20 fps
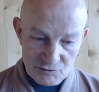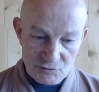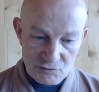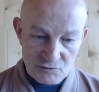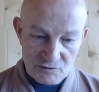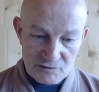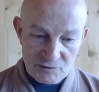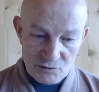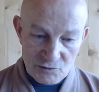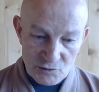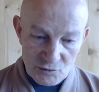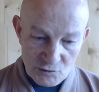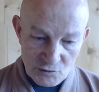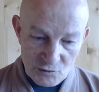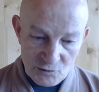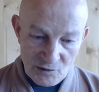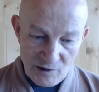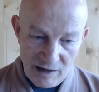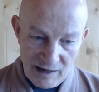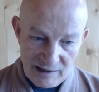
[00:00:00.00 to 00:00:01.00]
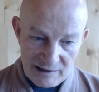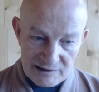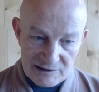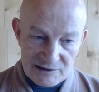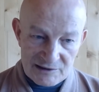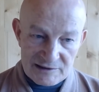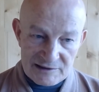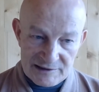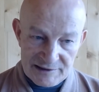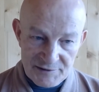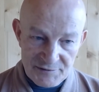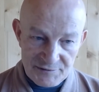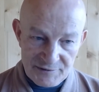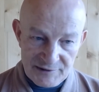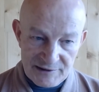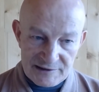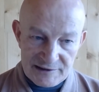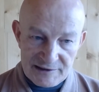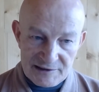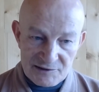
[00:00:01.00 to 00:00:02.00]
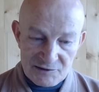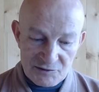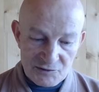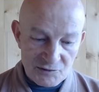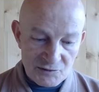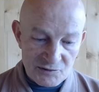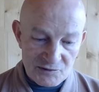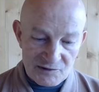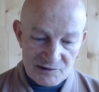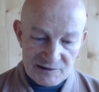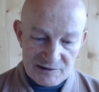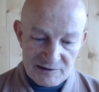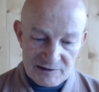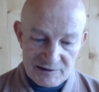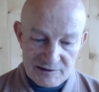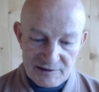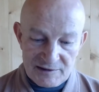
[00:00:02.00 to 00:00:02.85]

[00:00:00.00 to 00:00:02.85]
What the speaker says: 2 are referring to the